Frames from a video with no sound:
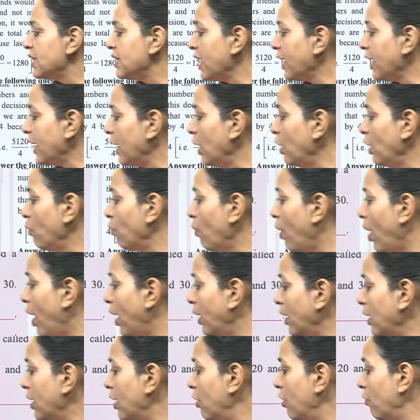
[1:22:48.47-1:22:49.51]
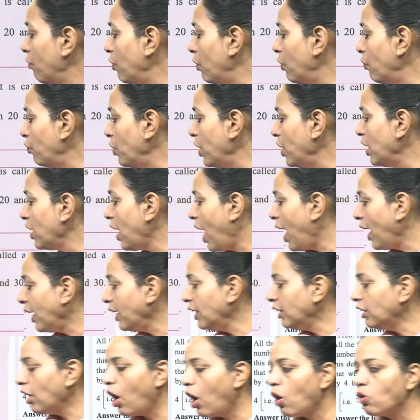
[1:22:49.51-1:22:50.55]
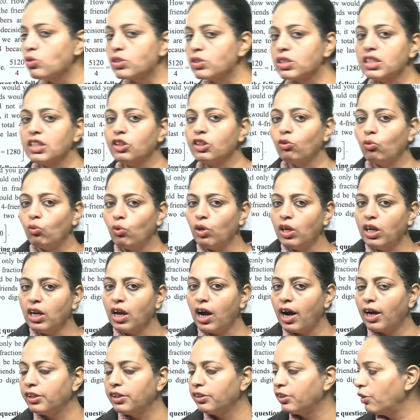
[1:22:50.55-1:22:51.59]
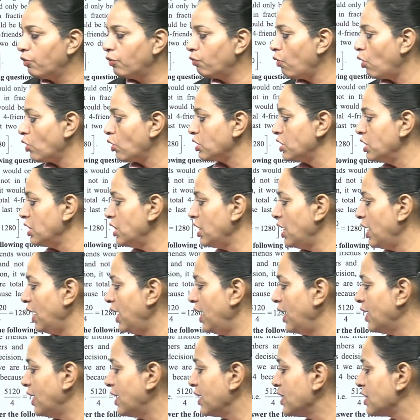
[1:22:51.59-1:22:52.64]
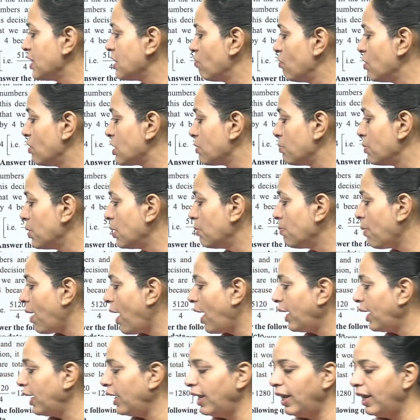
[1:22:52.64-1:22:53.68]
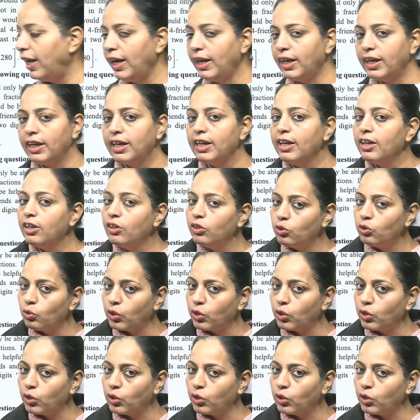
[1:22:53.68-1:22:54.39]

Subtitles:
Second one, 59,348 is divisible by 8.